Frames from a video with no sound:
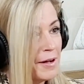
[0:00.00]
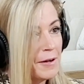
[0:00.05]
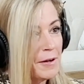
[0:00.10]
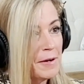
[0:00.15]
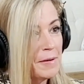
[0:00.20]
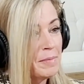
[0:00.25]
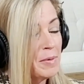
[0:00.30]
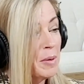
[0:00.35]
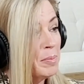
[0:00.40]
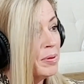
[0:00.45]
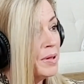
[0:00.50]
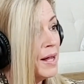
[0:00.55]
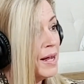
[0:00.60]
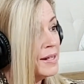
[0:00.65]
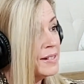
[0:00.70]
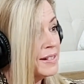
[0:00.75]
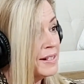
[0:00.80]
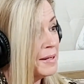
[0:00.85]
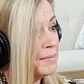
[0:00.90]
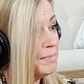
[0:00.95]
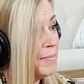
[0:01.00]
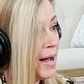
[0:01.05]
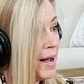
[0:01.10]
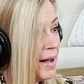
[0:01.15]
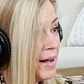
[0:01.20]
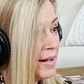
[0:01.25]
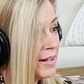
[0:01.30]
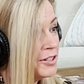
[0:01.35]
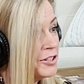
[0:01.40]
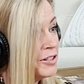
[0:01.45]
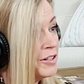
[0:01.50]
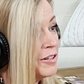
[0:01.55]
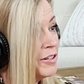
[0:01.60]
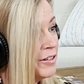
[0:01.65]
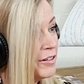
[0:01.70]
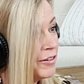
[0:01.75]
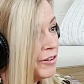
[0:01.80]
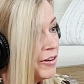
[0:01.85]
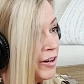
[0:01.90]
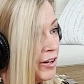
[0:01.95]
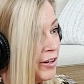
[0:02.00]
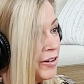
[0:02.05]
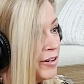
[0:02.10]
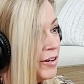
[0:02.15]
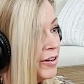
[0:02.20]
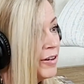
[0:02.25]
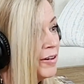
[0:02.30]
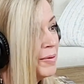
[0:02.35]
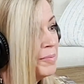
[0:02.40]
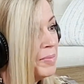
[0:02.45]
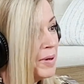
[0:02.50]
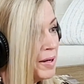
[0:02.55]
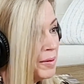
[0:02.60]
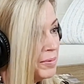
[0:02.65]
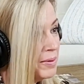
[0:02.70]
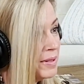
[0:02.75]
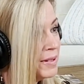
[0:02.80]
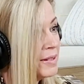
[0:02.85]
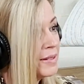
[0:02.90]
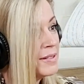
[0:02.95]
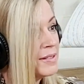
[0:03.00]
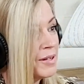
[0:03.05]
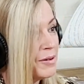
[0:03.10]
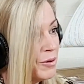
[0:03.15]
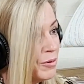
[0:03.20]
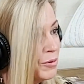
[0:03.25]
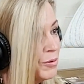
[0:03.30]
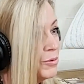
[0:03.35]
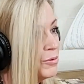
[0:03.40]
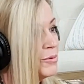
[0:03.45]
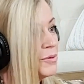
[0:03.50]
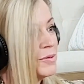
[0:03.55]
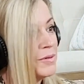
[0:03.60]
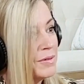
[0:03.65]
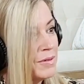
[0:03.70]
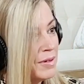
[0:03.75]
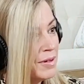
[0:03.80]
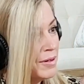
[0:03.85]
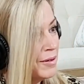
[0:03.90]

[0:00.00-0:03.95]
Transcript: your plastic bags, your Kroger, Publix, Kohl's.